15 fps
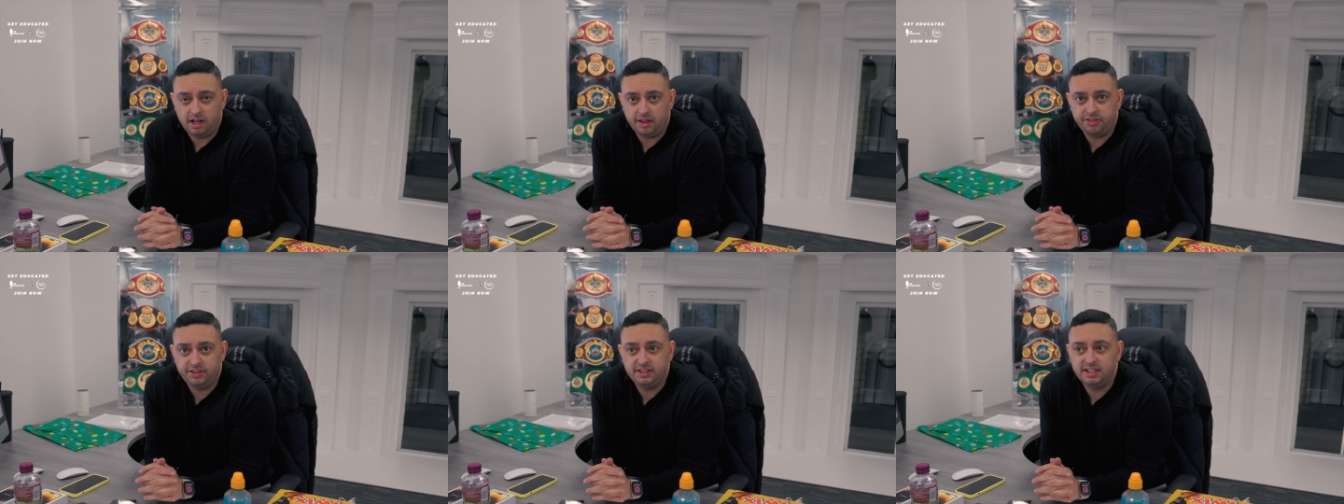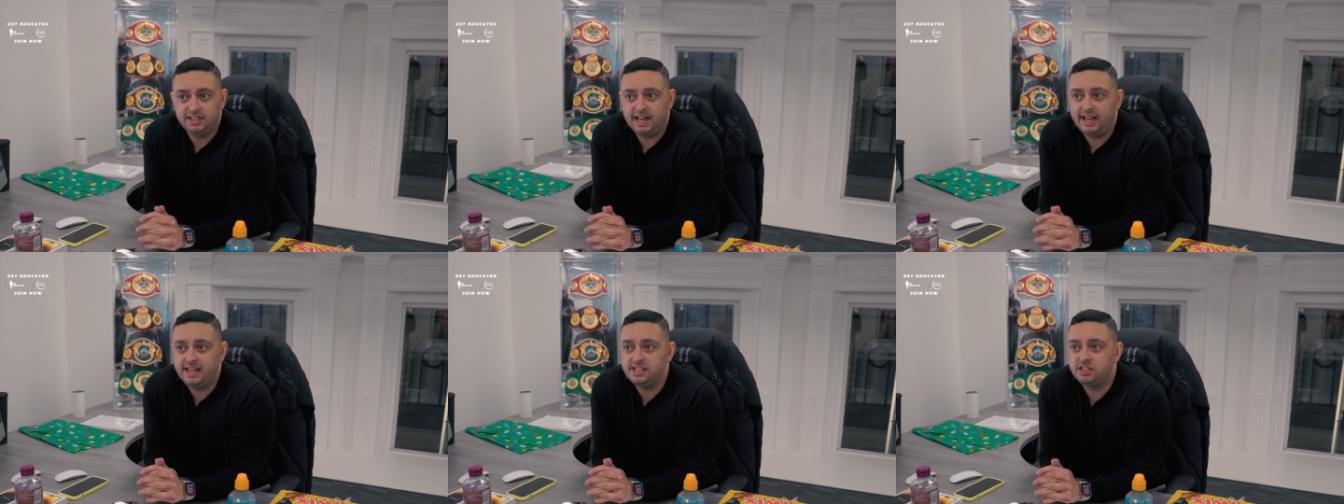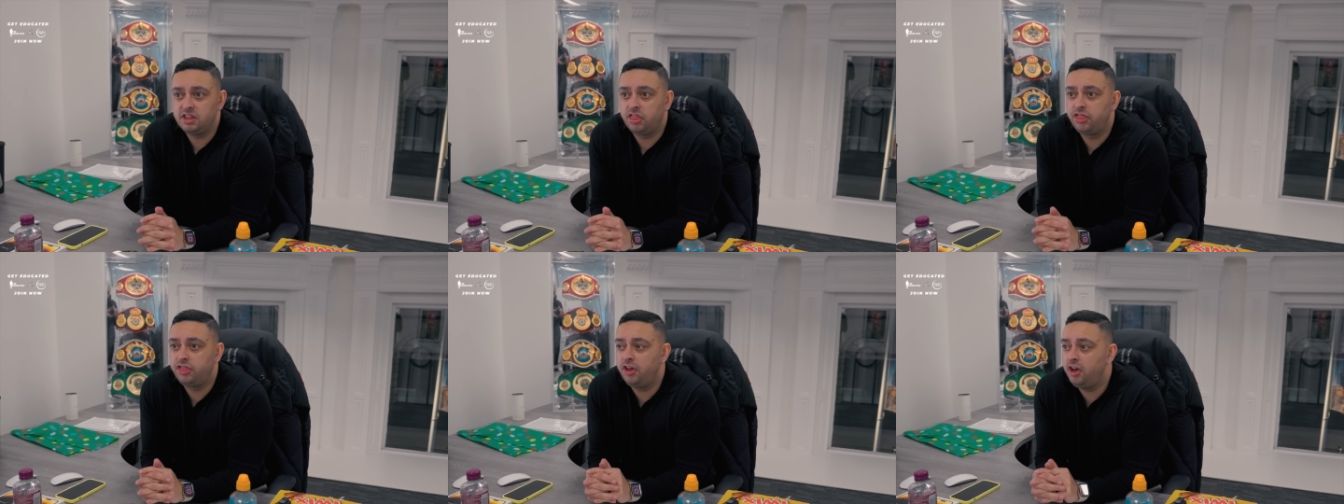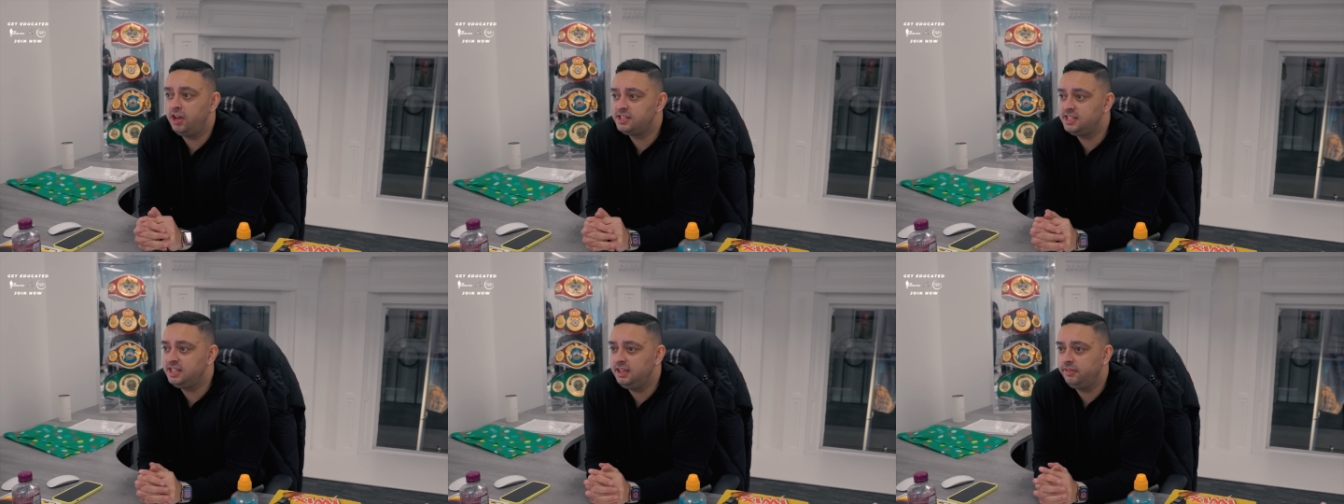I think the date is the
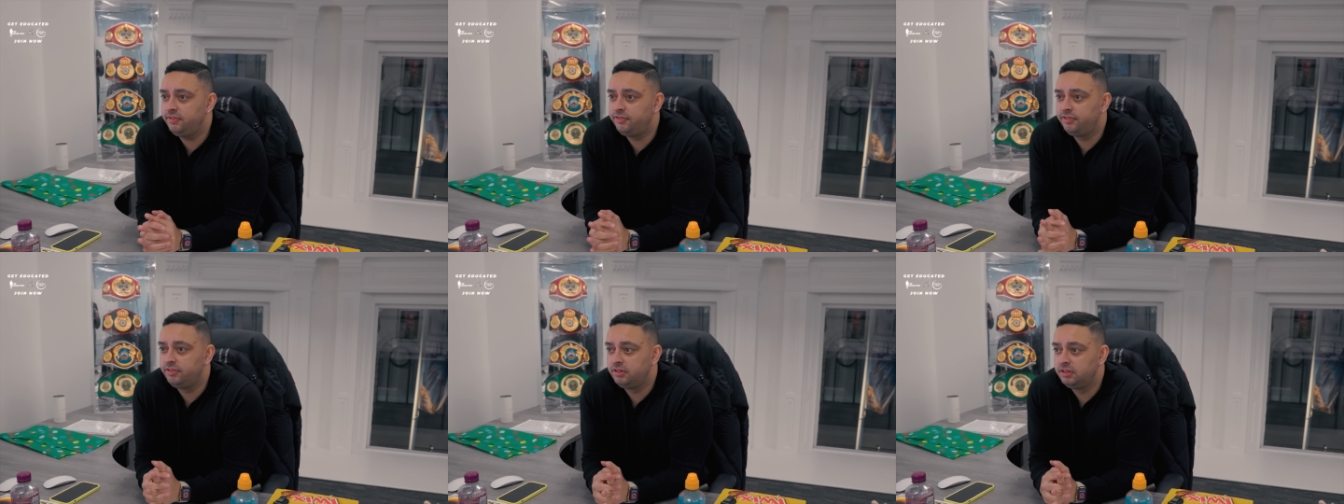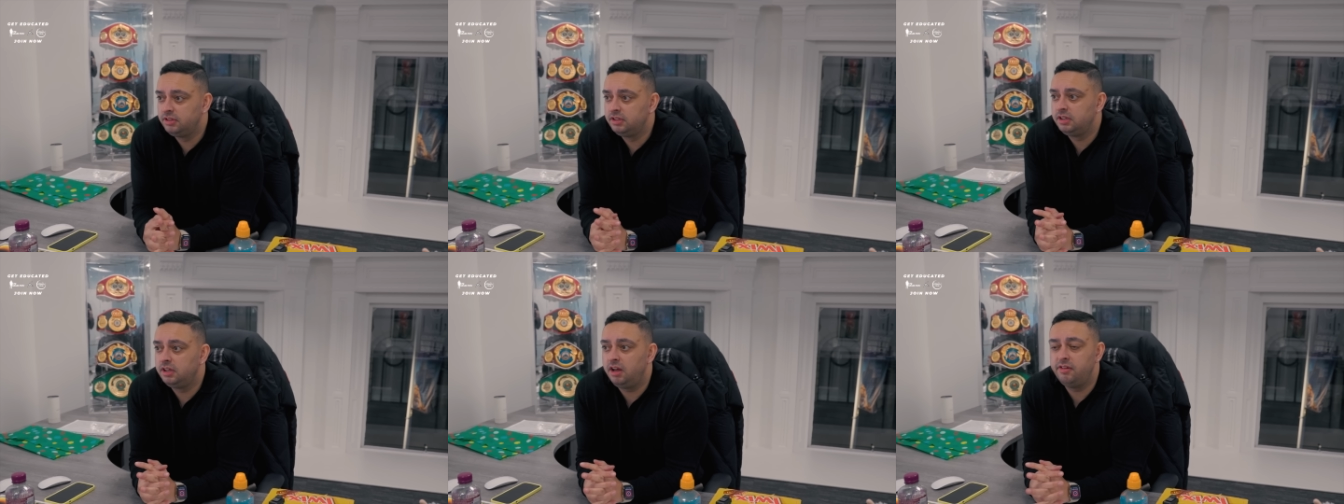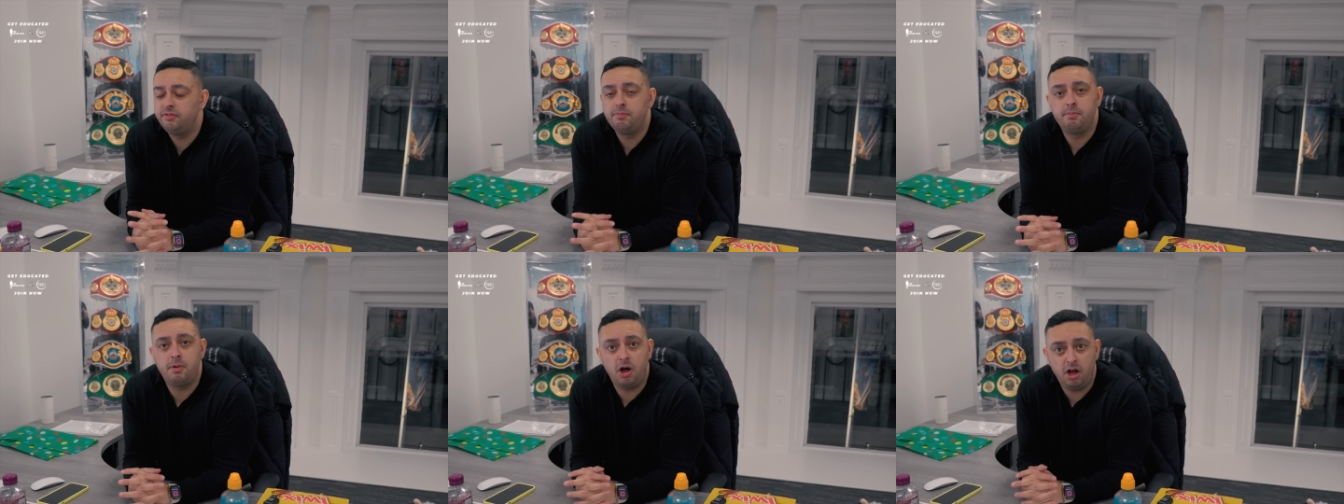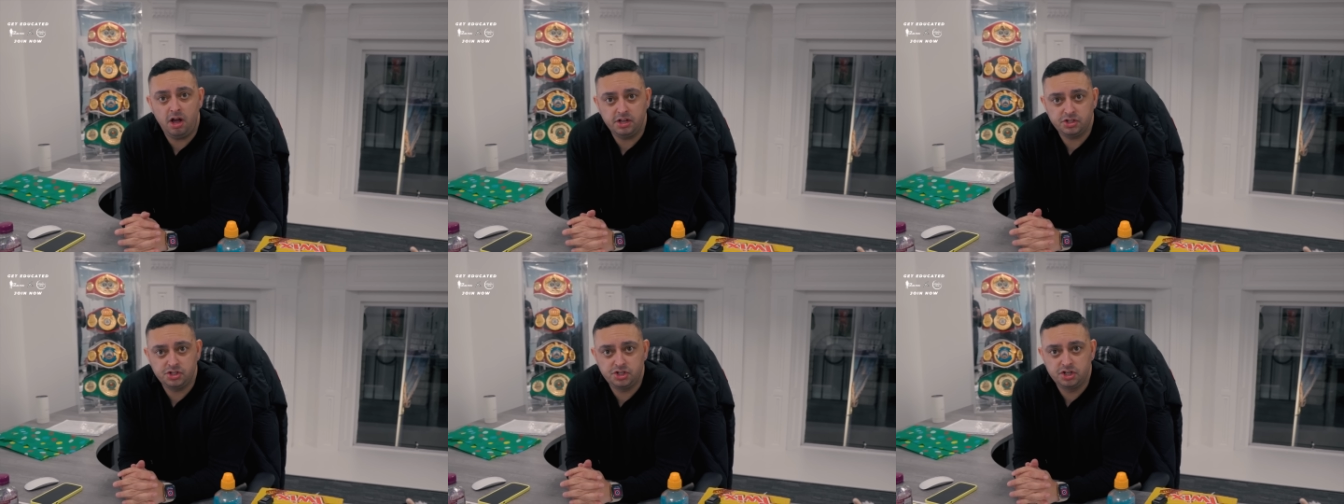30th of
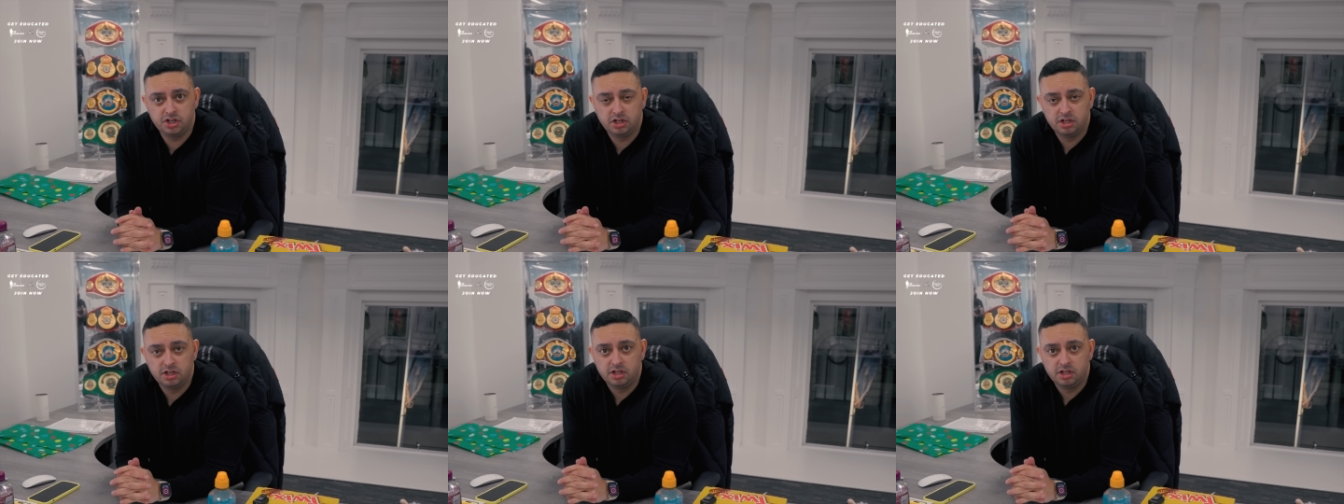March.